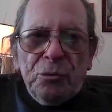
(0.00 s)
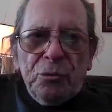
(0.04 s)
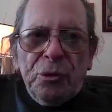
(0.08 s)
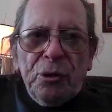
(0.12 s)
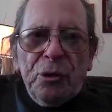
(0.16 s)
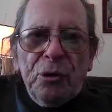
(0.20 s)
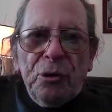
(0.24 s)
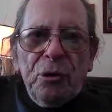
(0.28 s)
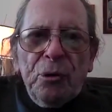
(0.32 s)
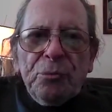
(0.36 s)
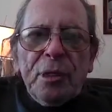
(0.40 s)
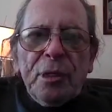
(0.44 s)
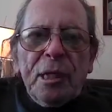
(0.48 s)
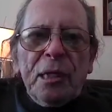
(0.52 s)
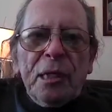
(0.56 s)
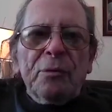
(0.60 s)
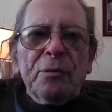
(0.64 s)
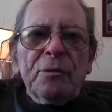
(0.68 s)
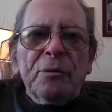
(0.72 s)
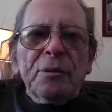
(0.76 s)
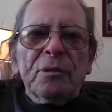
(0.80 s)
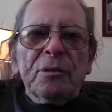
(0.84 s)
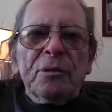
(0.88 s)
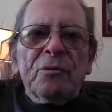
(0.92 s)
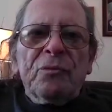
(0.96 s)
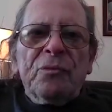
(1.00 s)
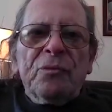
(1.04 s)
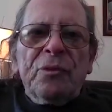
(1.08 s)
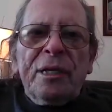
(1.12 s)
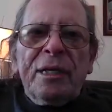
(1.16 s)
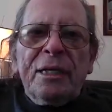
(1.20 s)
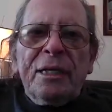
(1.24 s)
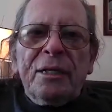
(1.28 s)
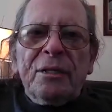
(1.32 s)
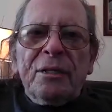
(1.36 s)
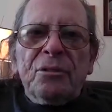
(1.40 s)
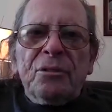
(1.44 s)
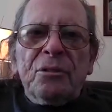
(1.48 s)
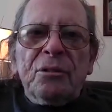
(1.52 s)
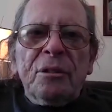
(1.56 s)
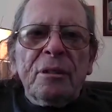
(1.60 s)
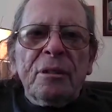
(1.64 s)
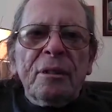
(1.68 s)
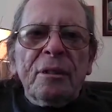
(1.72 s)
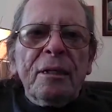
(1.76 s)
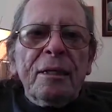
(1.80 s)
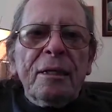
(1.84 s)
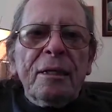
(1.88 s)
We hope that will advance,